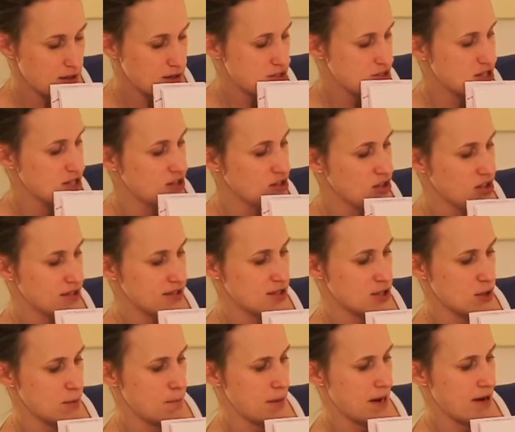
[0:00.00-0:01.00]
She looked
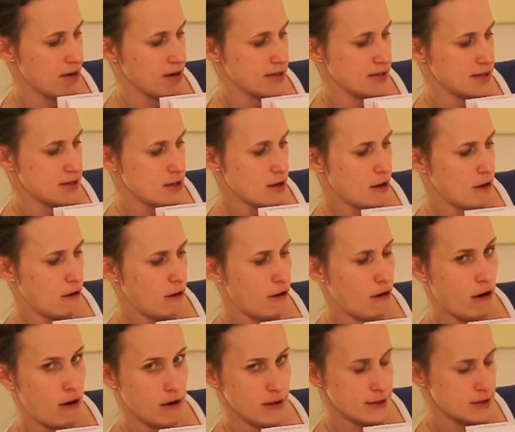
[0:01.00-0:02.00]
at her parents.
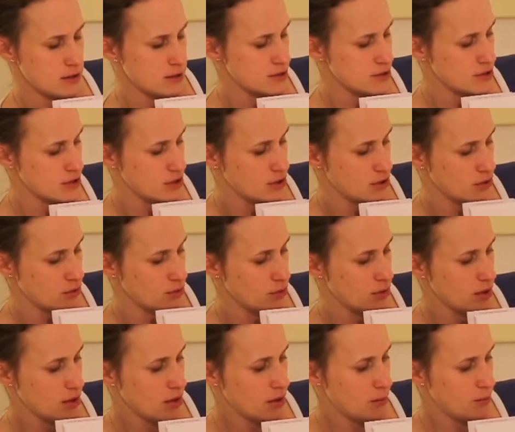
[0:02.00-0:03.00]
Her heart turned to goo.